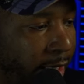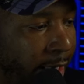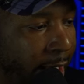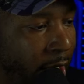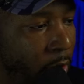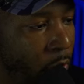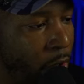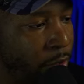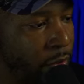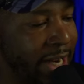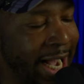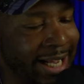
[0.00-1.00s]
again, I don't
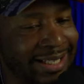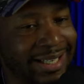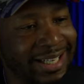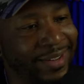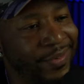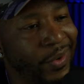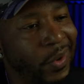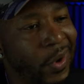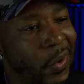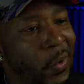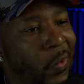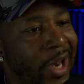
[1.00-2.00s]
want you guys to live
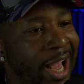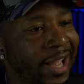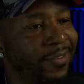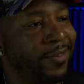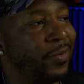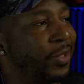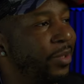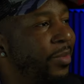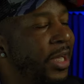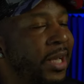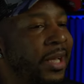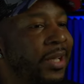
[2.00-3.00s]
your whole life on
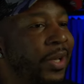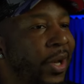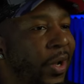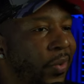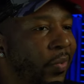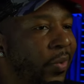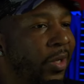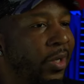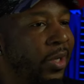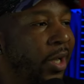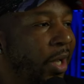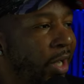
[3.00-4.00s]
some, you know,
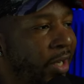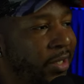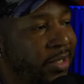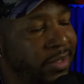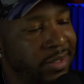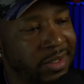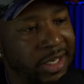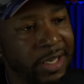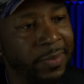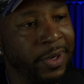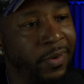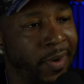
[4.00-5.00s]
uh,
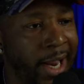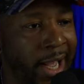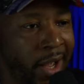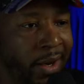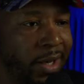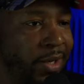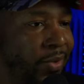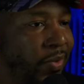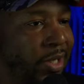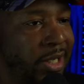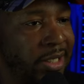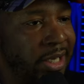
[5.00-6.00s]
sleeping around and
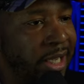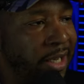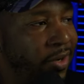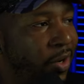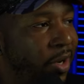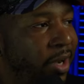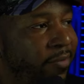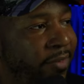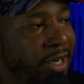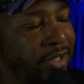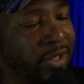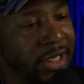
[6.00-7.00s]
doing because eh, you know
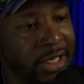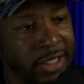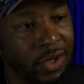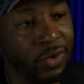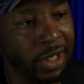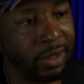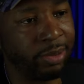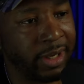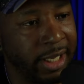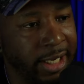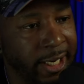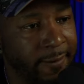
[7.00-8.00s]
eventually it's gonna get
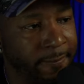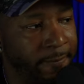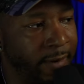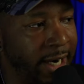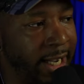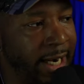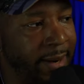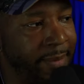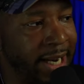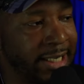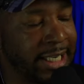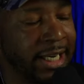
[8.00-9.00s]
played out, right? And
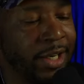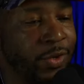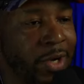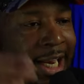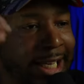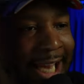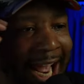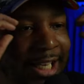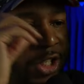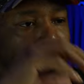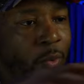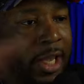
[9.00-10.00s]
I'm not telling you that
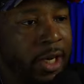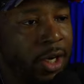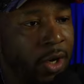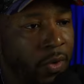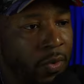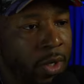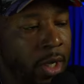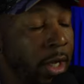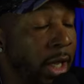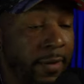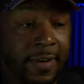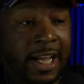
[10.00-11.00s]
that's the way to go.
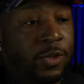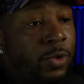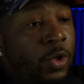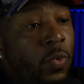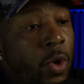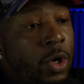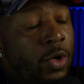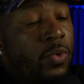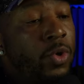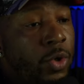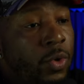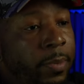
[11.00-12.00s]
If that's what you want to
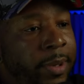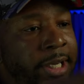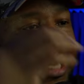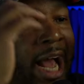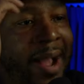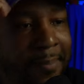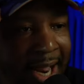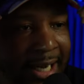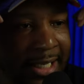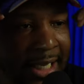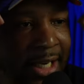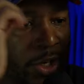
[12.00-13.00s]
do, do it. But I'm
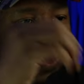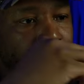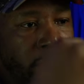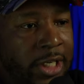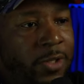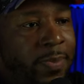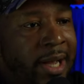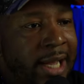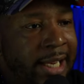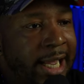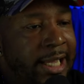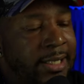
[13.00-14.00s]
not telling you with this
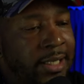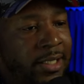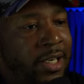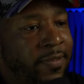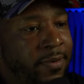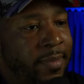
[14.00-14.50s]
podcast and this